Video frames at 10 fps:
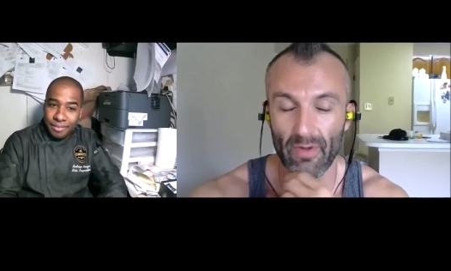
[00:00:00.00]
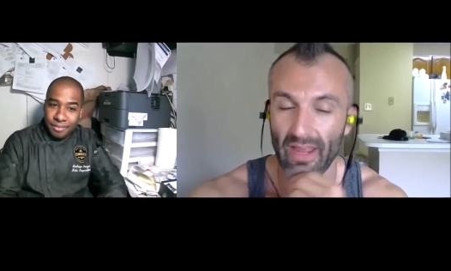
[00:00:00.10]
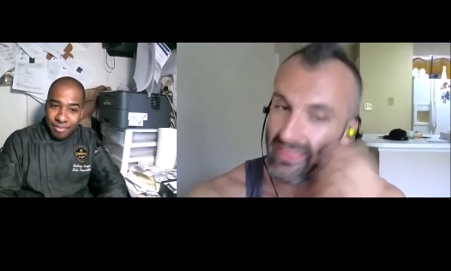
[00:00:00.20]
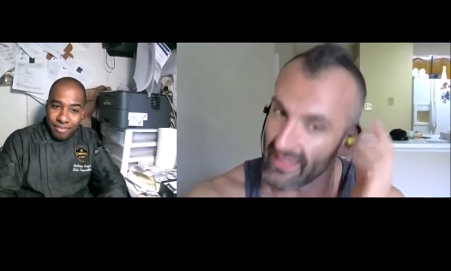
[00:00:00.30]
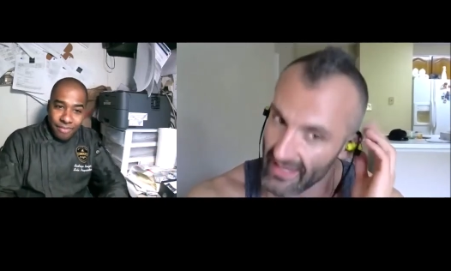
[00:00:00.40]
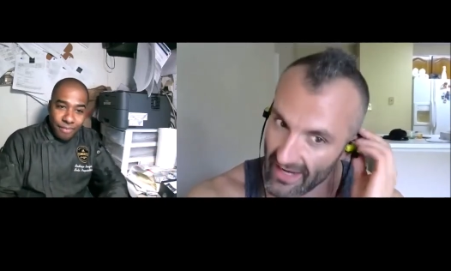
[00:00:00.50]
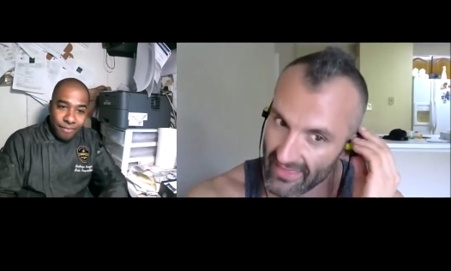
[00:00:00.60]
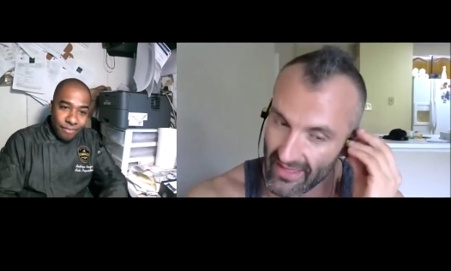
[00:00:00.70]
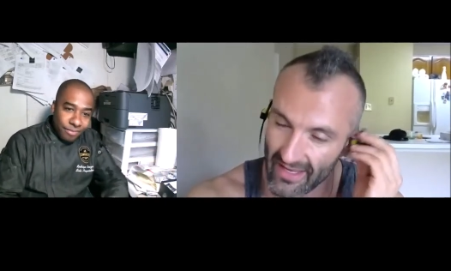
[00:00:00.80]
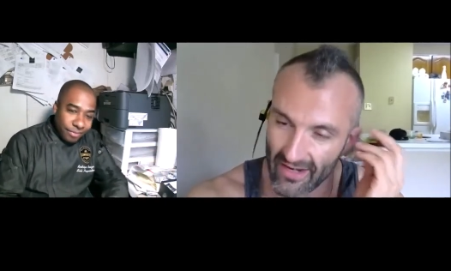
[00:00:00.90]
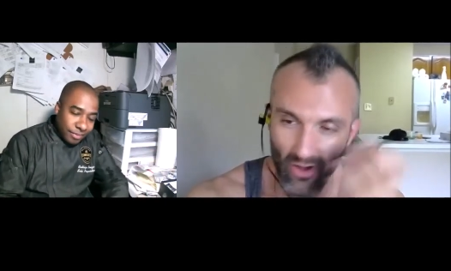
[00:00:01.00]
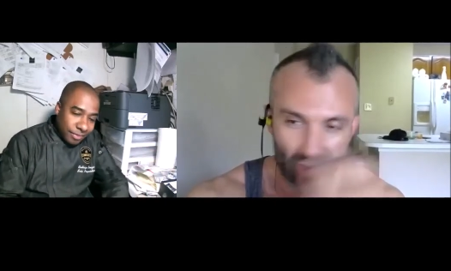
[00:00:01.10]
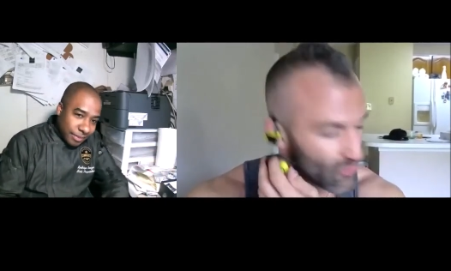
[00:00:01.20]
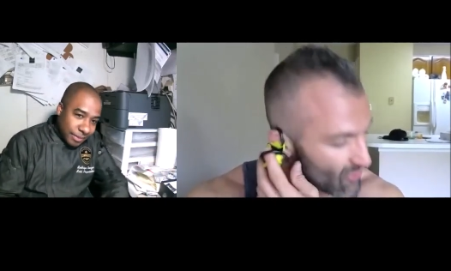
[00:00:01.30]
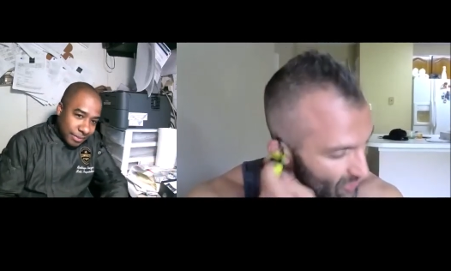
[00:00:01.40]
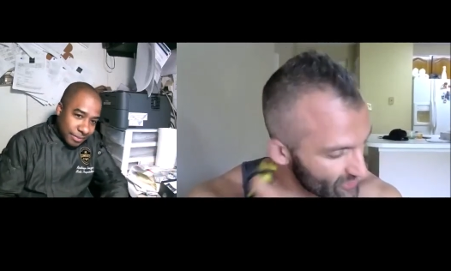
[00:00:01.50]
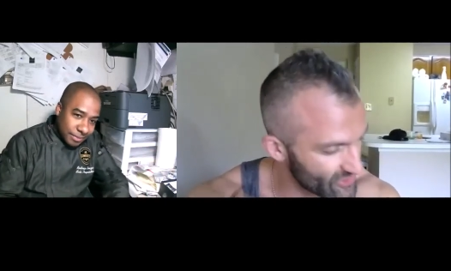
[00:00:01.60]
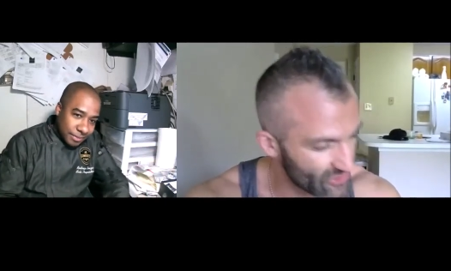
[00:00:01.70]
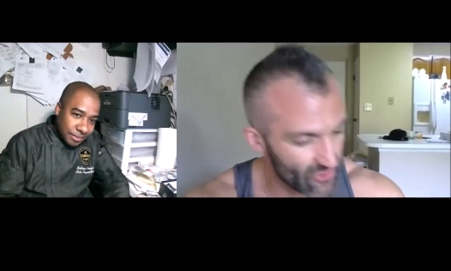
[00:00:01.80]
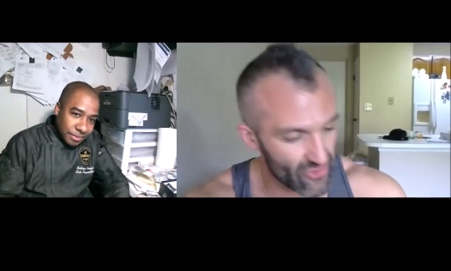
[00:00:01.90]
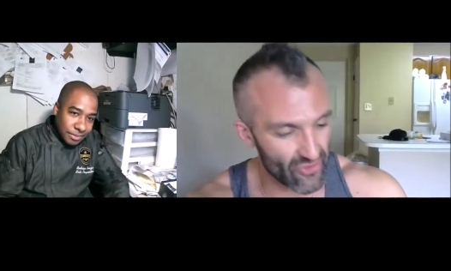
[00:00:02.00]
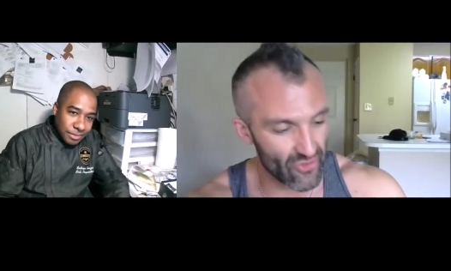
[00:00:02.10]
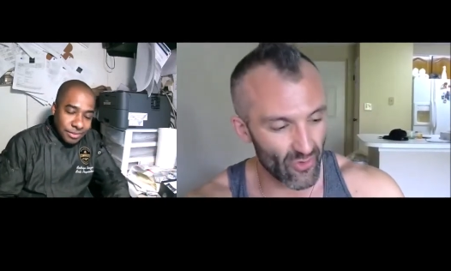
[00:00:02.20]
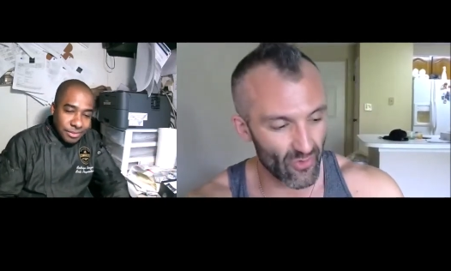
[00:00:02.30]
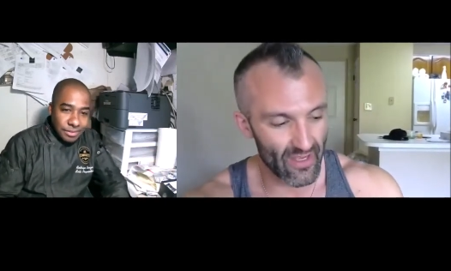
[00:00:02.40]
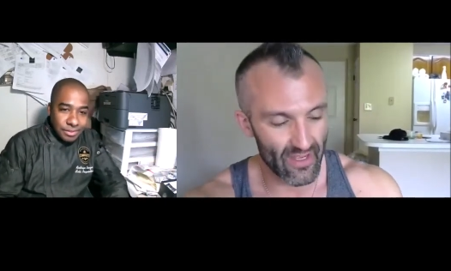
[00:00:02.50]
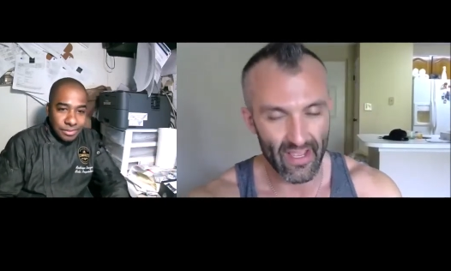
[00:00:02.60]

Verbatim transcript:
Speaker 1: But I think it also goes to you